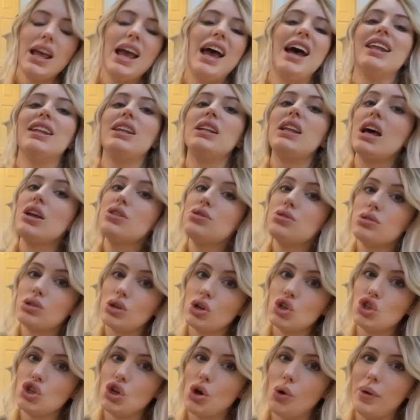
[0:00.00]
And then as you
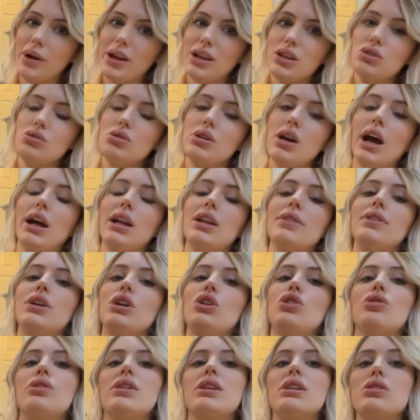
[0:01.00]
start showing, you kind of
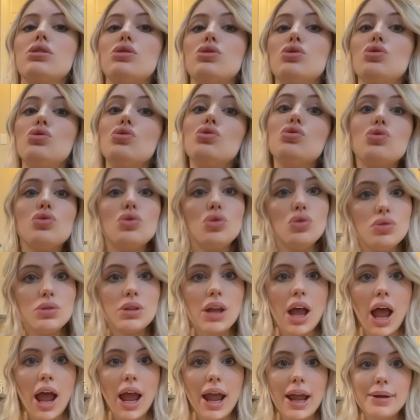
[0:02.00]
increase to 2
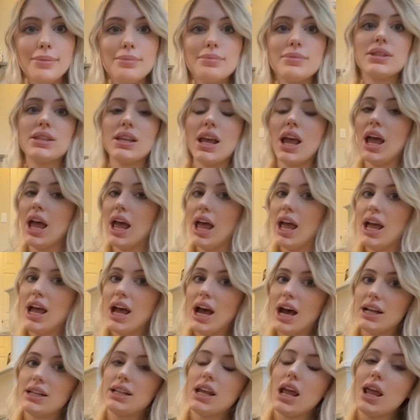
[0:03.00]
times
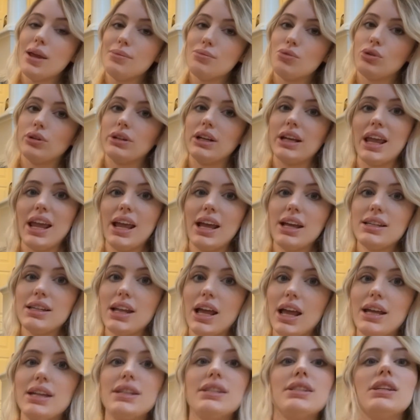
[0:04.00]
a day, morning and
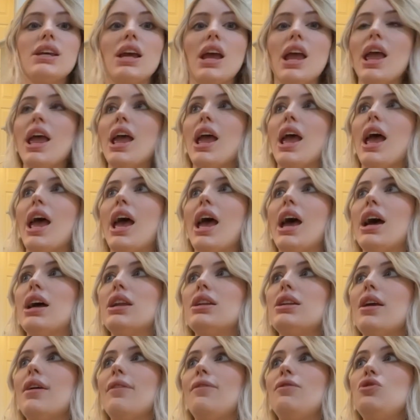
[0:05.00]
night.
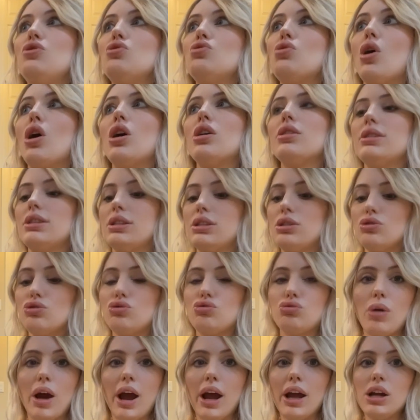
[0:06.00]
And if you are still
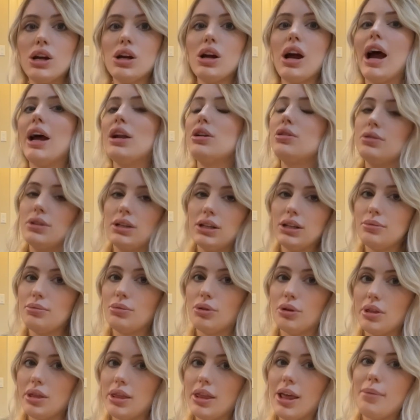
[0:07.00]
drier, I don't need it
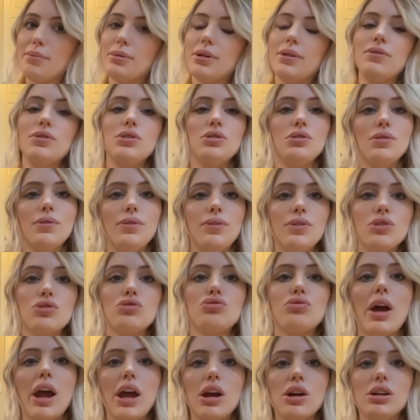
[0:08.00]
more than that, but if you do feel
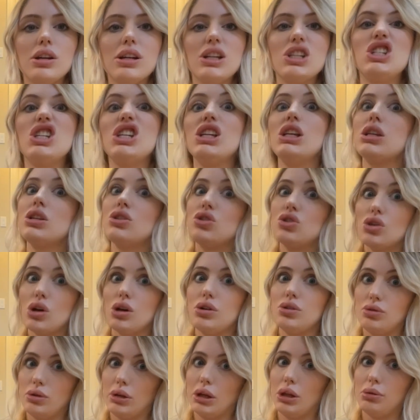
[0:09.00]
dry or itchy, start
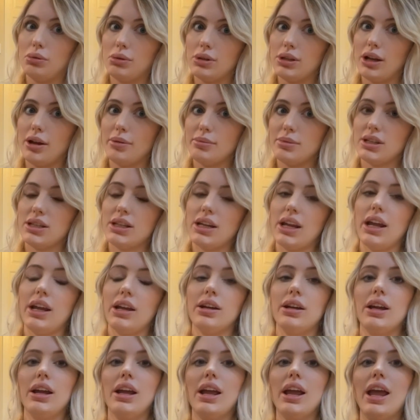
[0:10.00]
doing it 3 times a day.